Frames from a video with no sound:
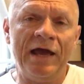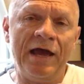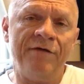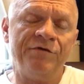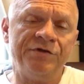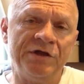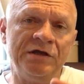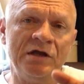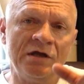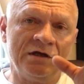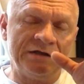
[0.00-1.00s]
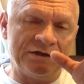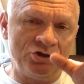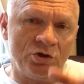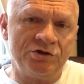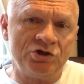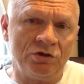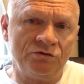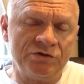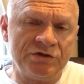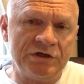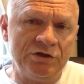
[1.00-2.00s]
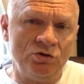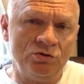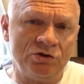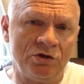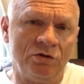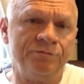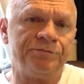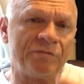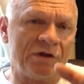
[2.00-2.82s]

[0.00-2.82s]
Everything that your children see you do,